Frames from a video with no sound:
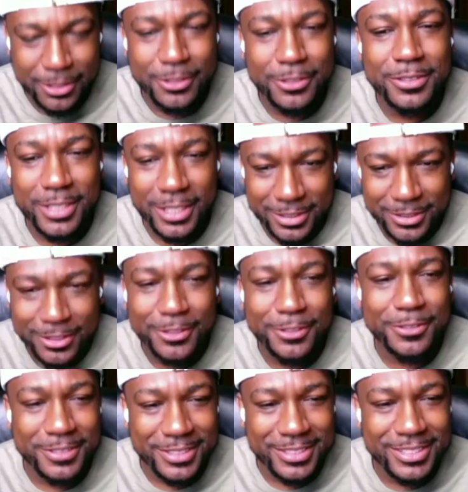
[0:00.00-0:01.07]
there you guys
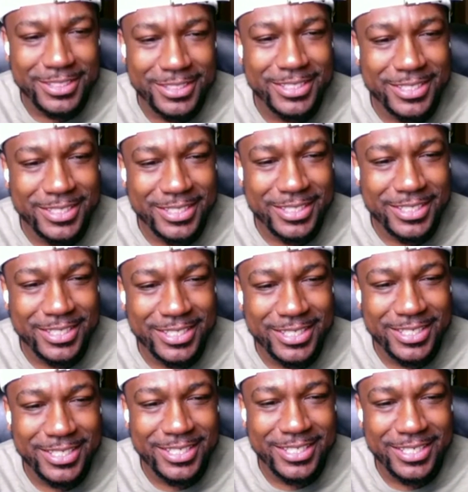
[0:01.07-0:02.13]
have it.
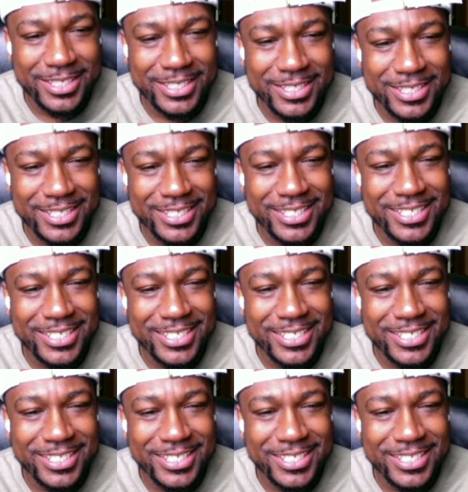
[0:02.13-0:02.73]
You guys can